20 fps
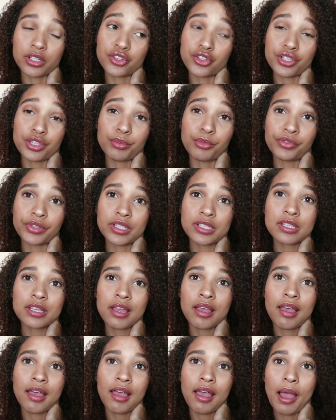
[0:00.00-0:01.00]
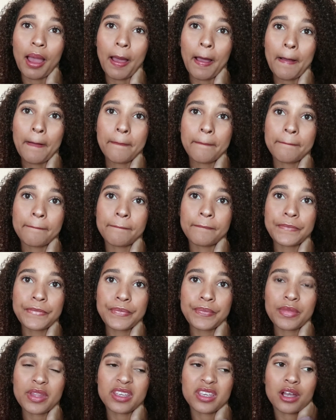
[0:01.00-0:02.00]
it's just the movies. Yeah,
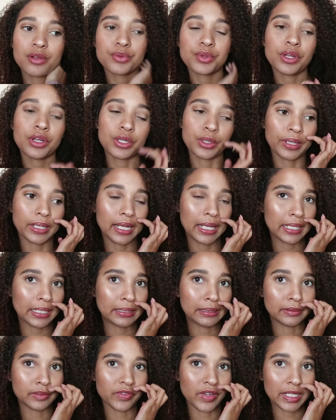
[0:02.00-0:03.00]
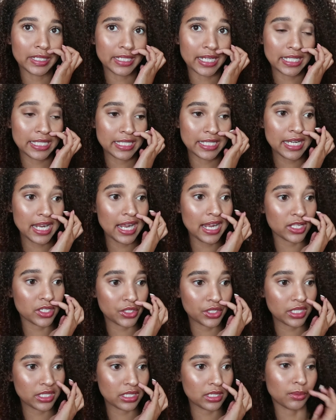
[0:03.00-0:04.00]
it's without doing like a Valentine's Day.
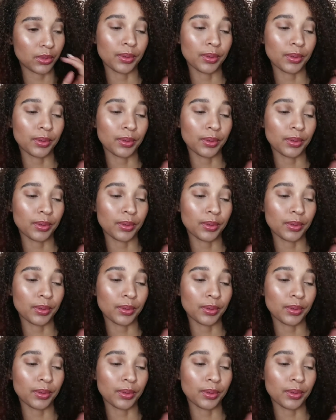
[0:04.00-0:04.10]
It's just